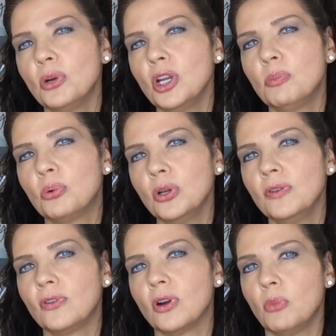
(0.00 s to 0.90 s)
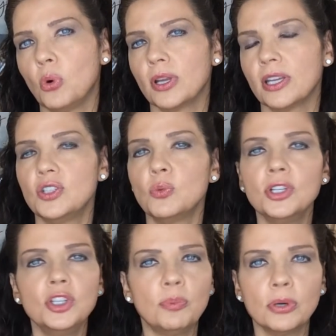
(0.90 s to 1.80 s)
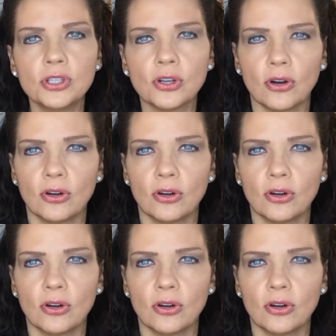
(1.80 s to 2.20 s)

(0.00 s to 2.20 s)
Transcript: pre-approved for a mortgage when you put your